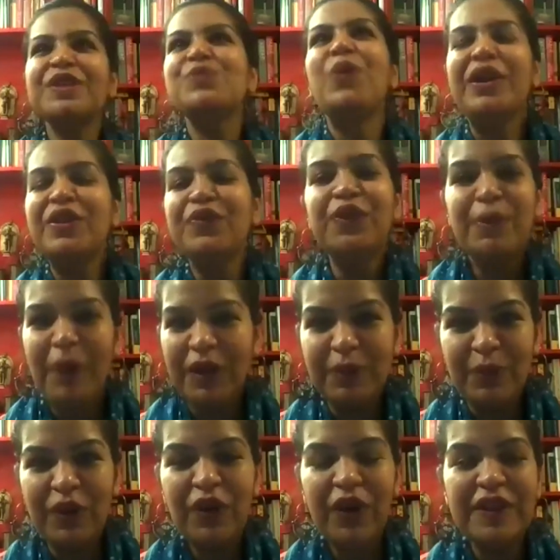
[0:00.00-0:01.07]
what is wonderful about
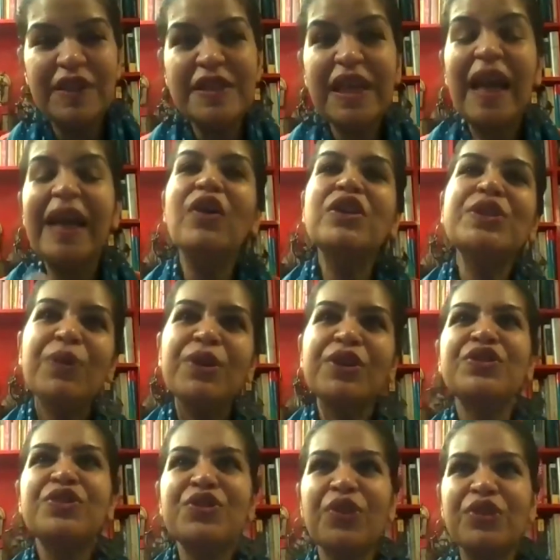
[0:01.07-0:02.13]
the book. This, I also
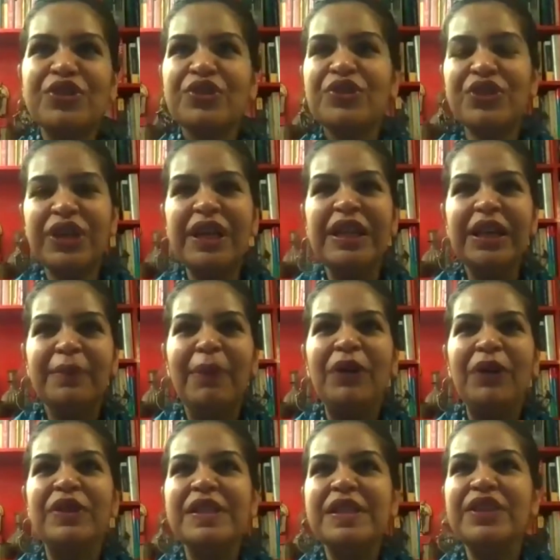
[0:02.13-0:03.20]
wanted to talk to you really
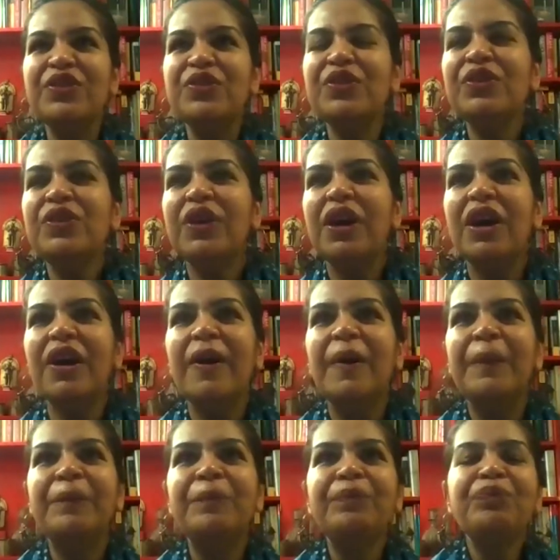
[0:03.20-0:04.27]
about this. And, you know,
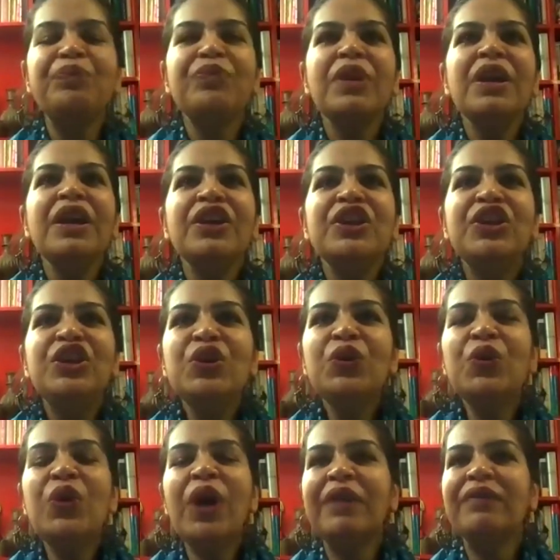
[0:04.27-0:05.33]

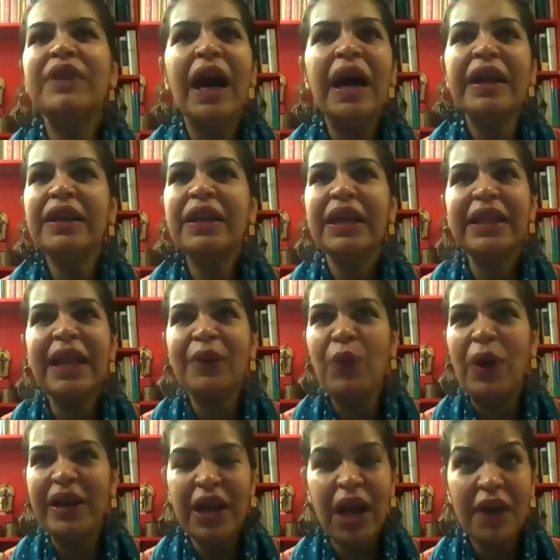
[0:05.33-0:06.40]
you have done in
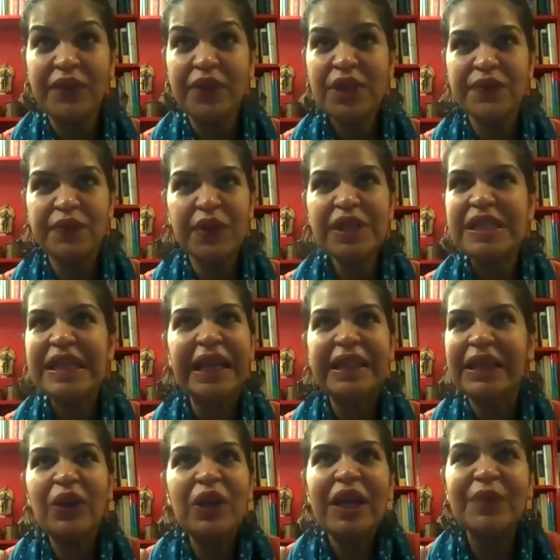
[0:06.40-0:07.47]
that 1.5 years, firstly,
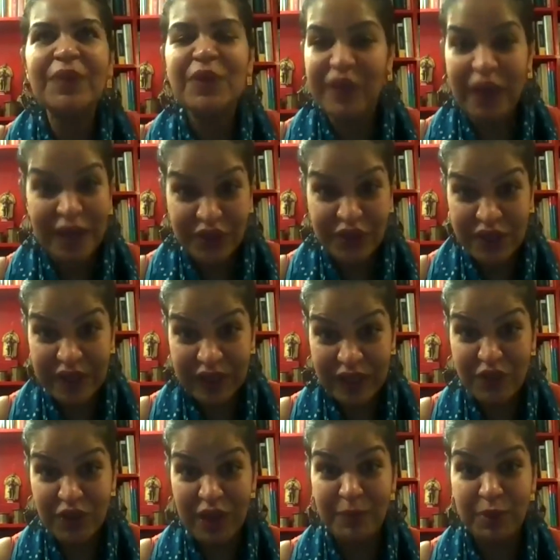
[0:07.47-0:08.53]
I think it was very interesting
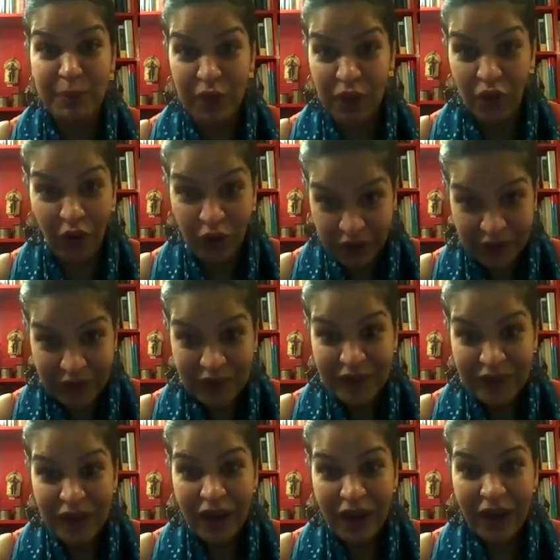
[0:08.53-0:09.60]
that you came to Bengal.
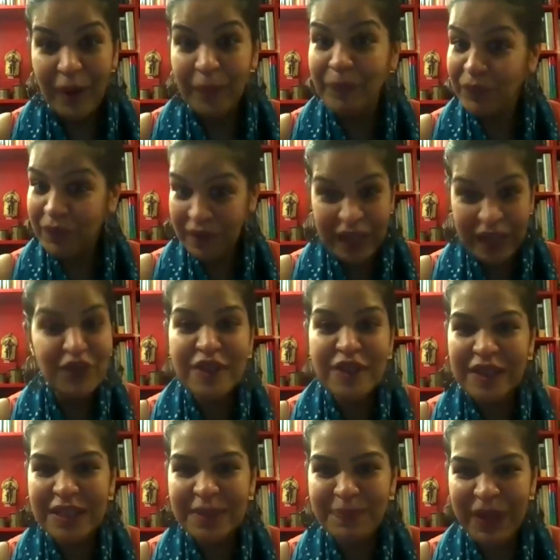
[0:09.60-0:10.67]
Can you
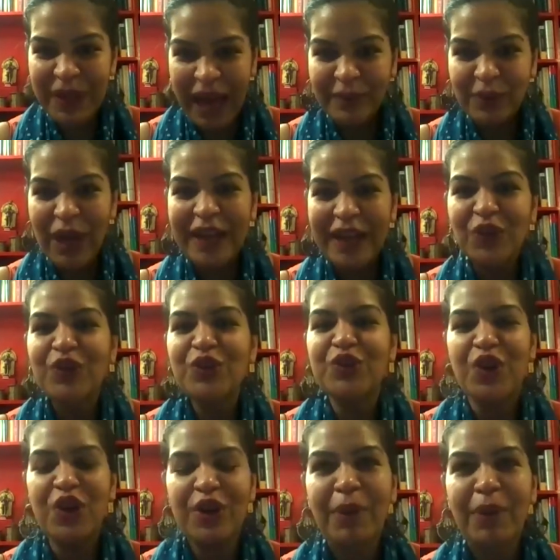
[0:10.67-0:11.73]
still speak? Yes. I know
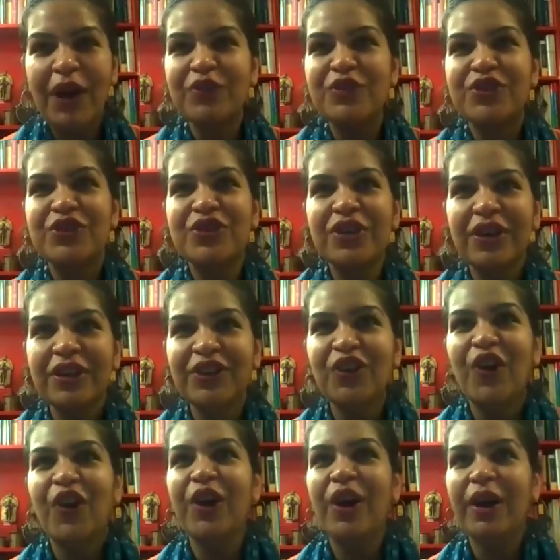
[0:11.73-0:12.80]
you talk about
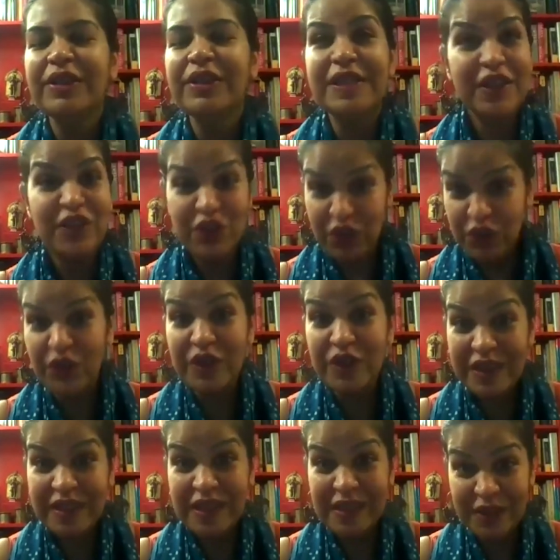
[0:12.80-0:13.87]
your this thing, so you
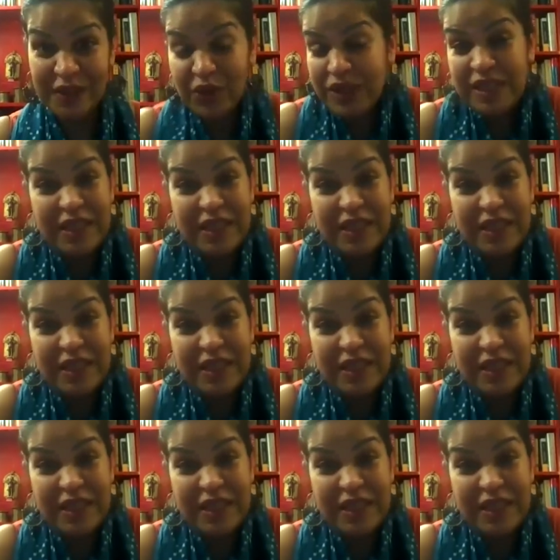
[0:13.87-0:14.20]
can still speak